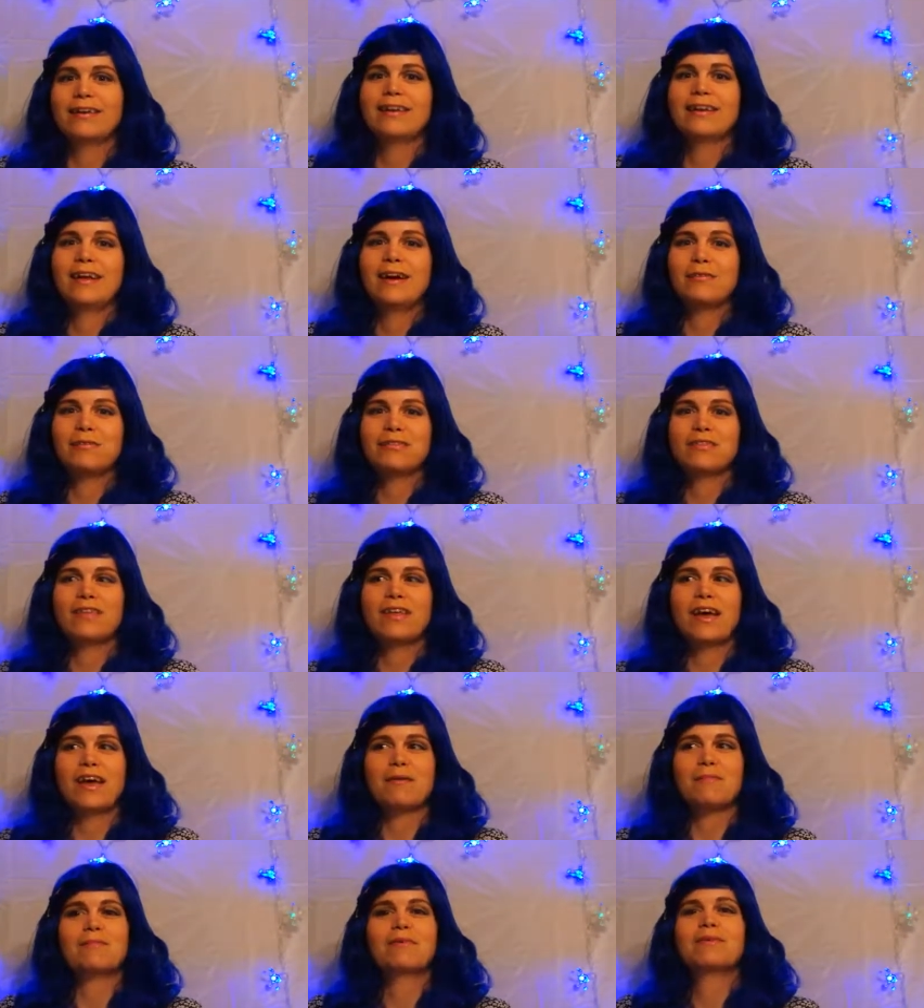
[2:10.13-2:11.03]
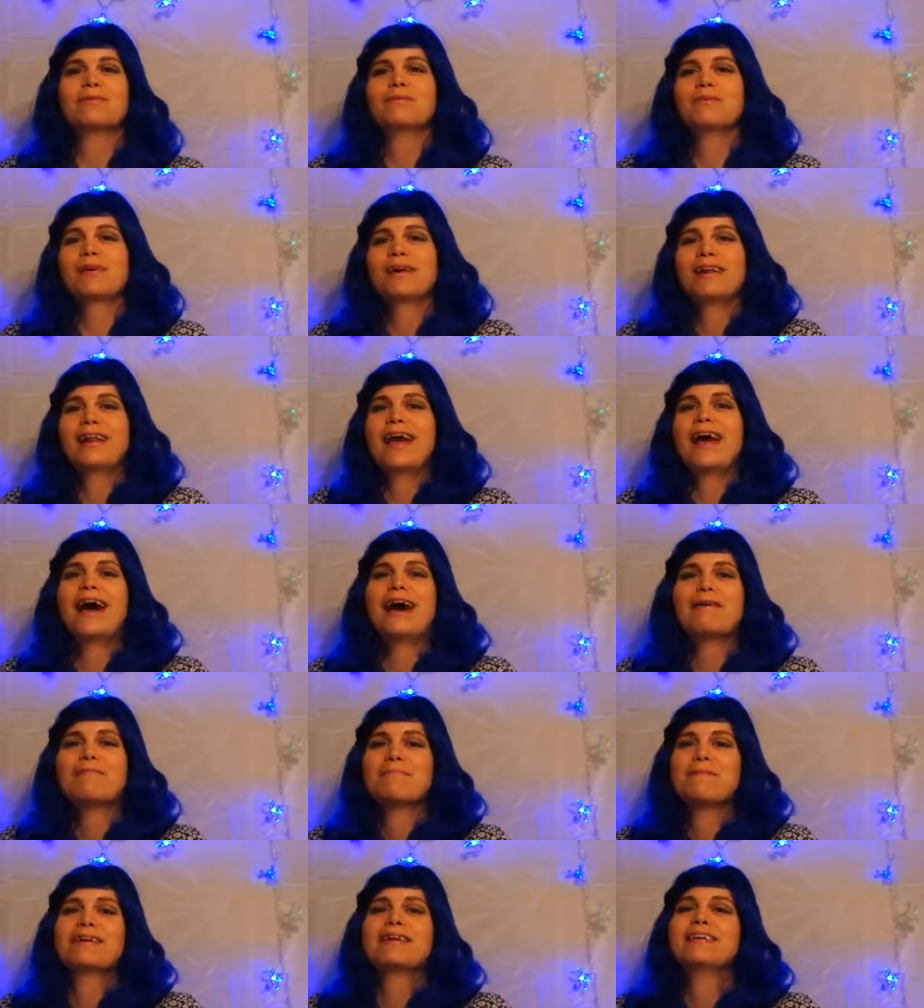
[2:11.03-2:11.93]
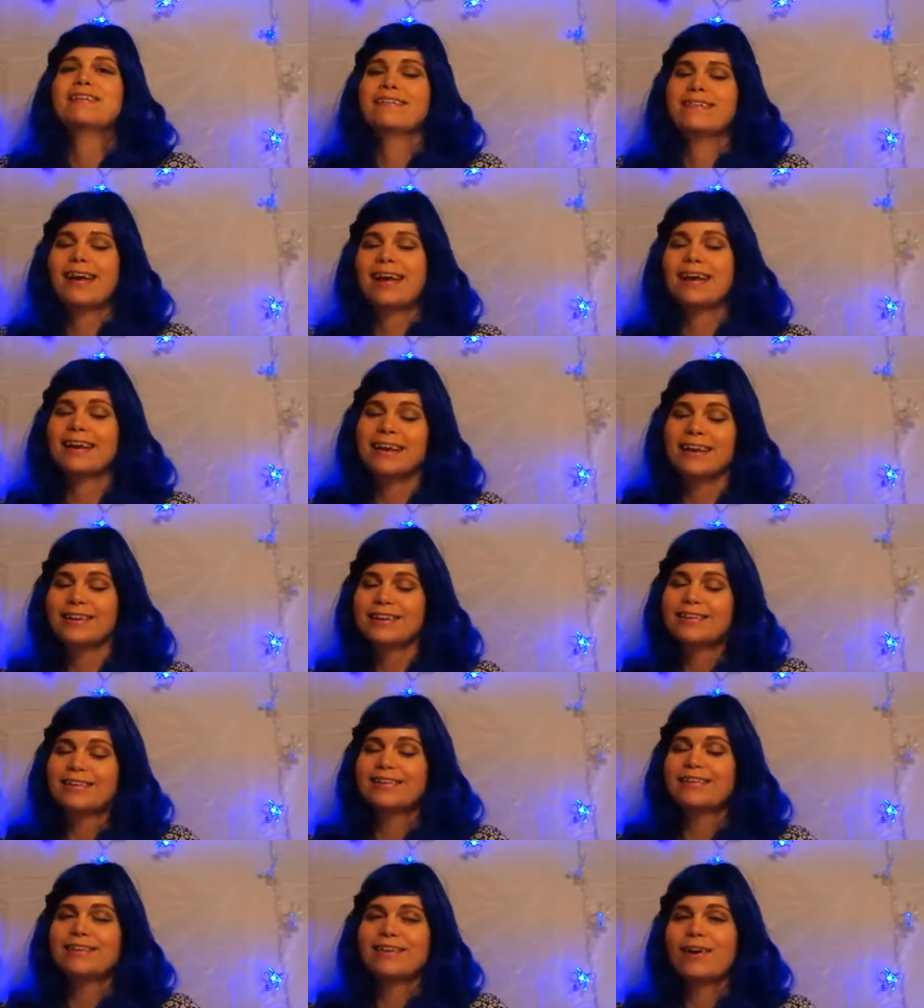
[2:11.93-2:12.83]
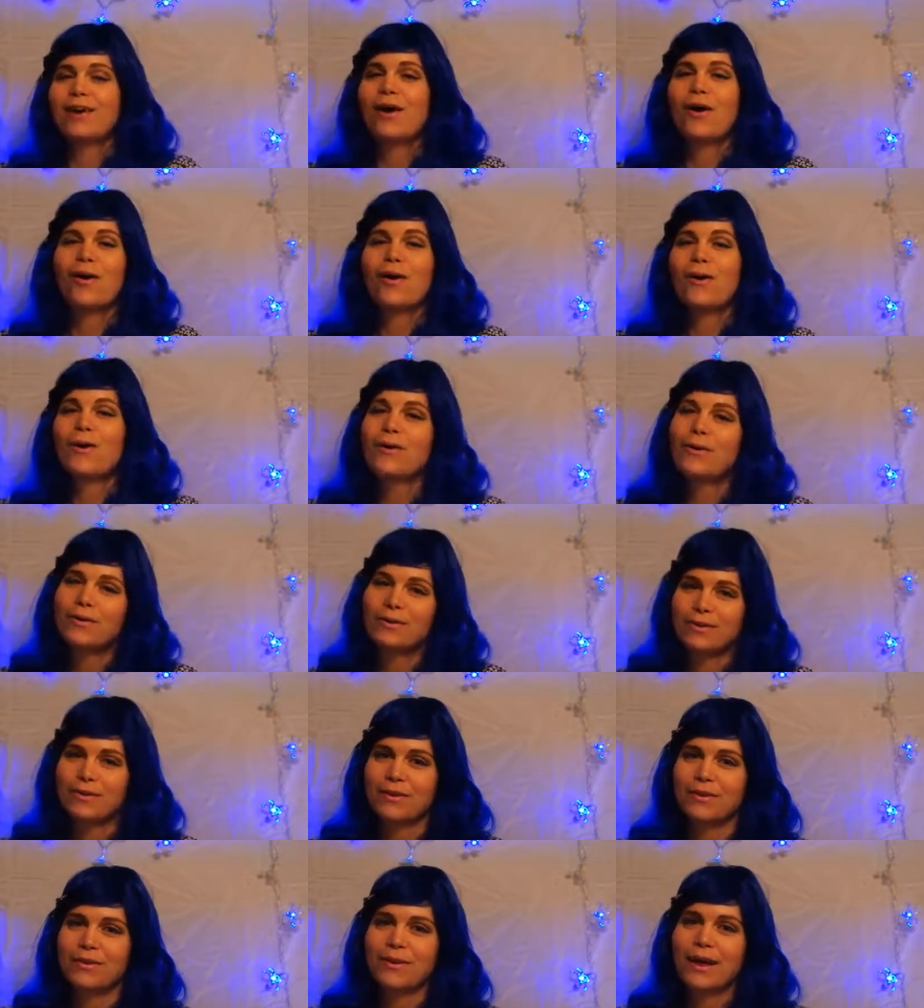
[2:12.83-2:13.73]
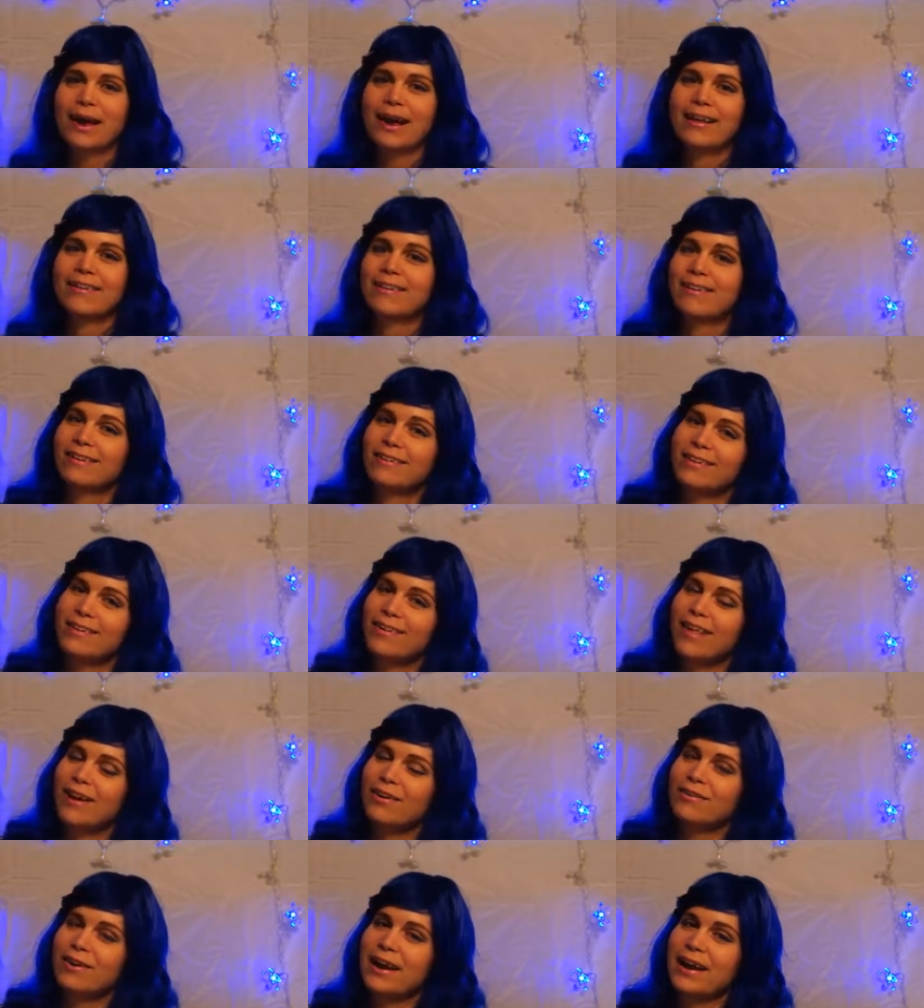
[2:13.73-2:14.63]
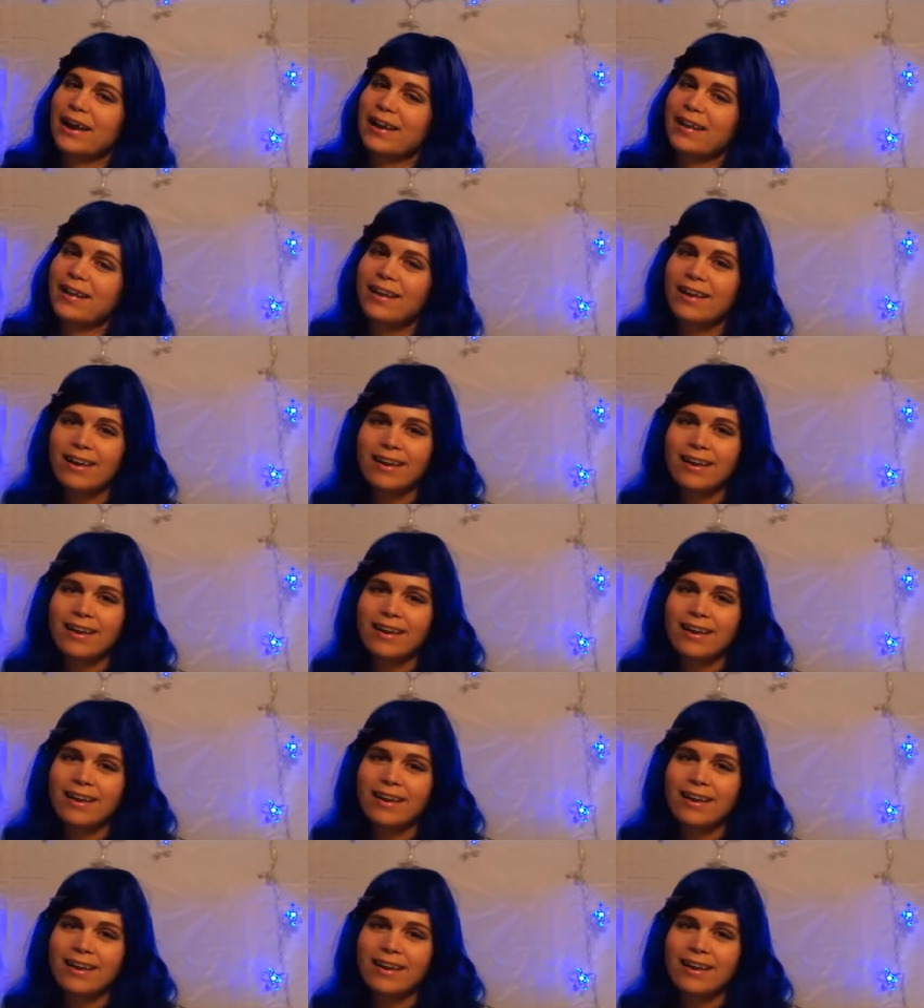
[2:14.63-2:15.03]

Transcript: And I was like, but what happens? I need to know. So I got sucked in that way.